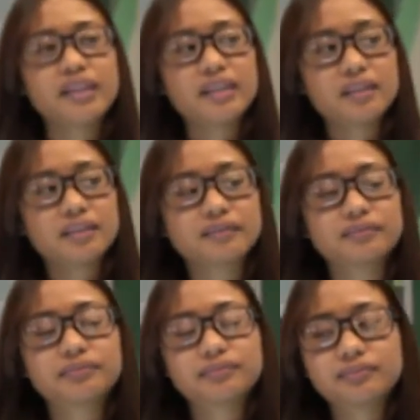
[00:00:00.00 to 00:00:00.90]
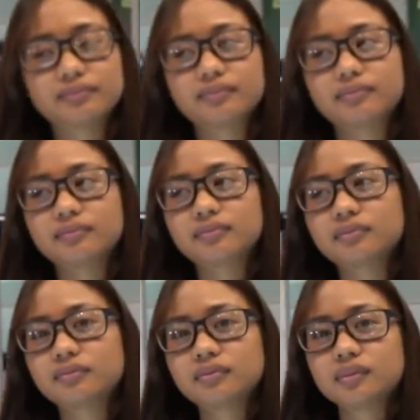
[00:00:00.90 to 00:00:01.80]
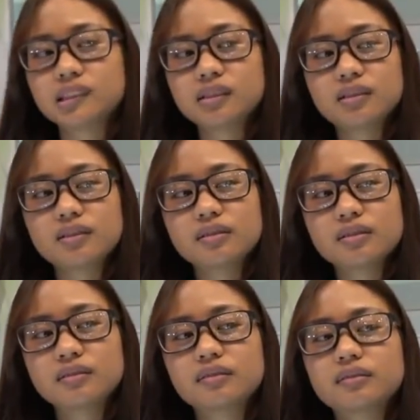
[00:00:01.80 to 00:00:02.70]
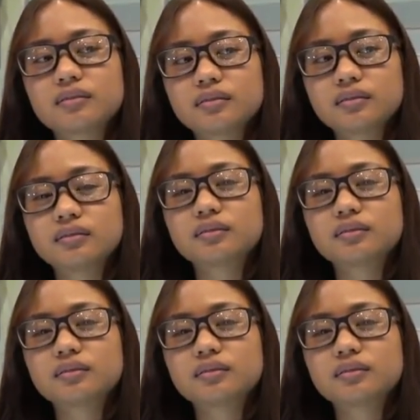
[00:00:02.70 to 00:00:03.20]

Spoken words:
No words are spoken by the person on screen.